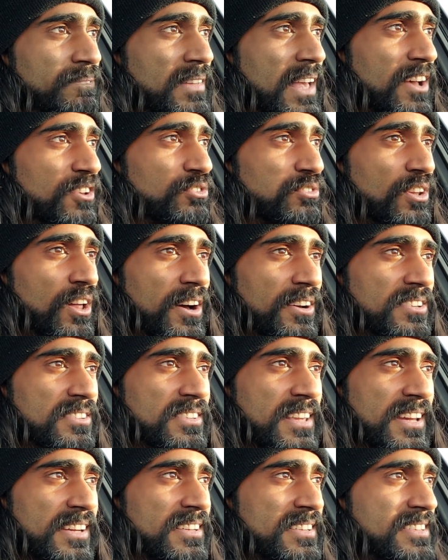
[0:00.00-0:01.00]
As long as
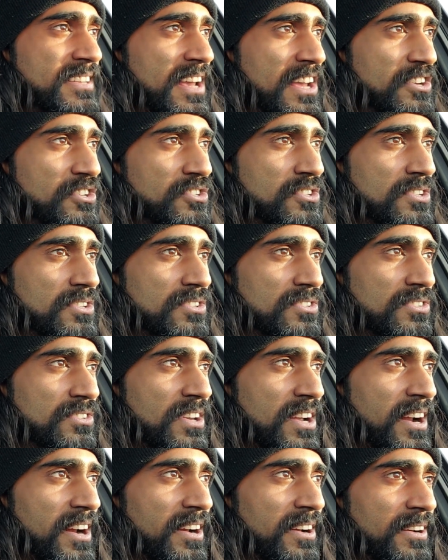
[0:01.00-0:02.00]
that intention is
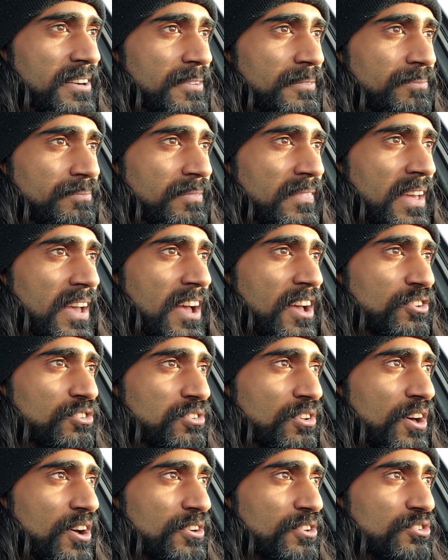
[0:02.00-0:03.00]
there, as
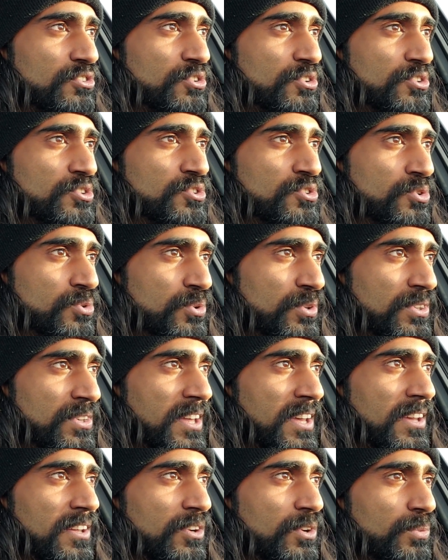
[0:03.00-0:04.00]
long as you're doing
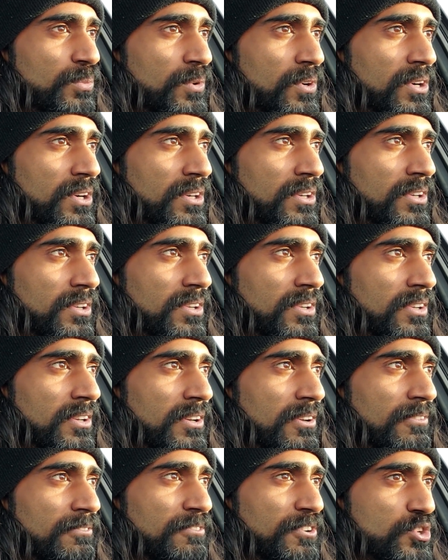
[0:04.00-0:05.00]
the inner work,
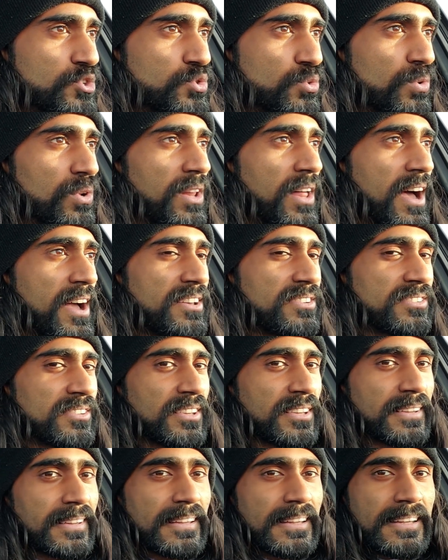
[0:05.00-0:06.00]

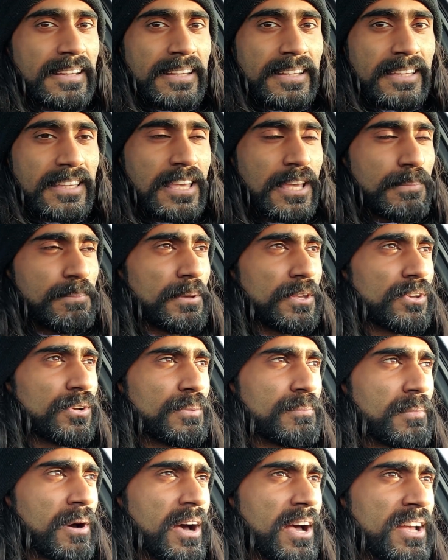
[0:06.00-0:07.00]
visualizing, keeping your
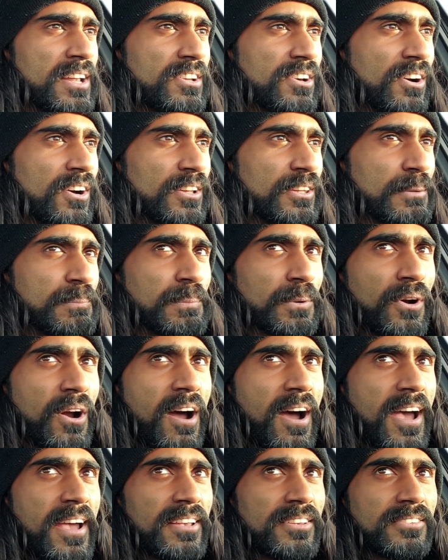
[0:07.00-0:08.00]
mind on the
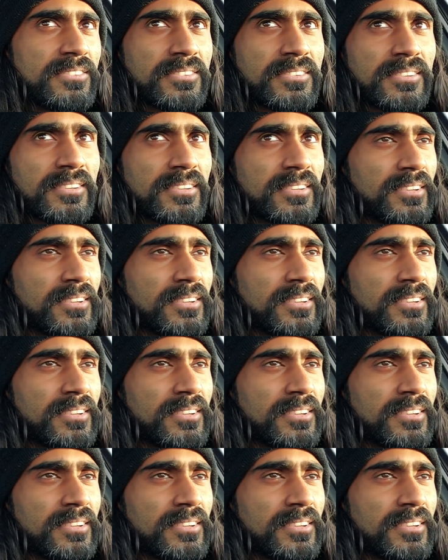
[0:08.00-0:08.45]
prize,